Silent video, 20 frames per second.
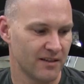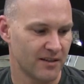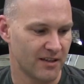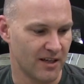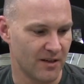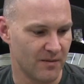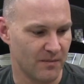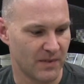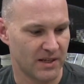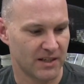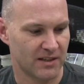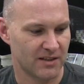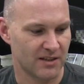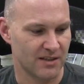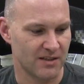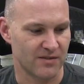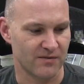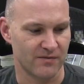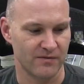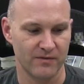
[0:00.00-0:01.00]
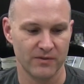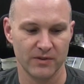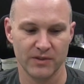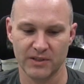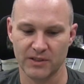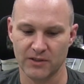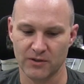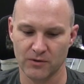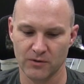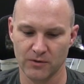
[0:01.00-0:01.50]
They make these
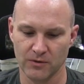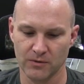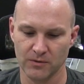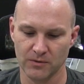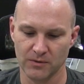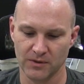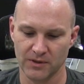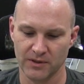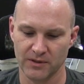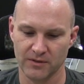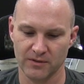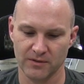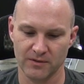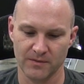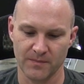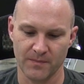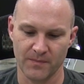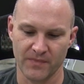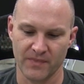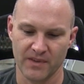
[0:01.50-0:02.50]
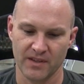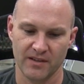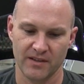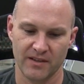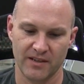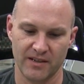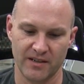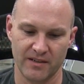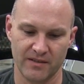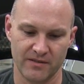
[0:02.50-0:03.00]
really cool little
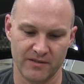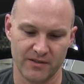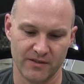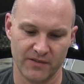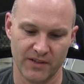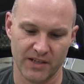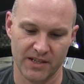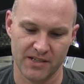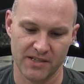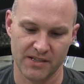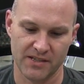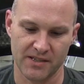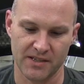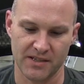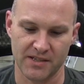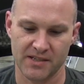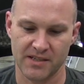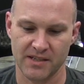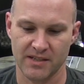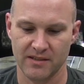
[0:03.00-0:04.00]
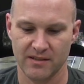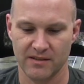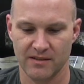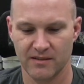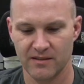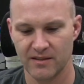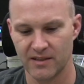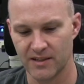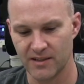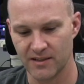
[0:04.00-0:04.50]
devices that sit
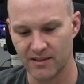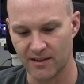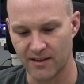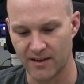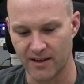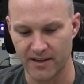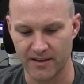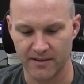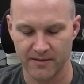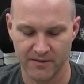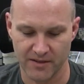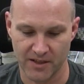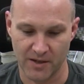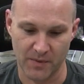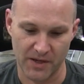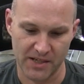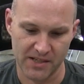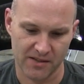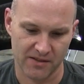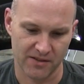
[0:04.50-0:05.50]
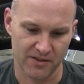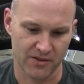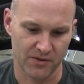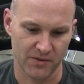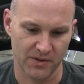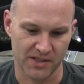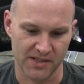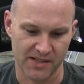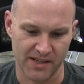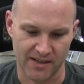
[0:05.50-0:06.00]
in line. They basically do
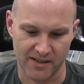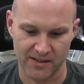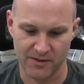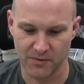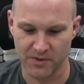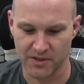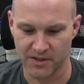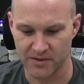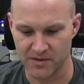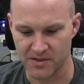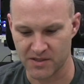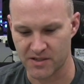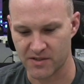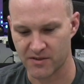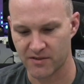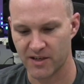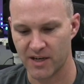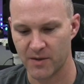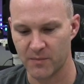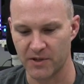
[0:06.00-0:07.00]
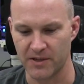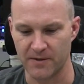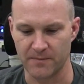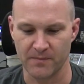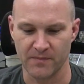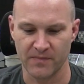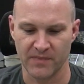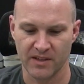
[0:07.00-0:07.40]
exactly what I was describing.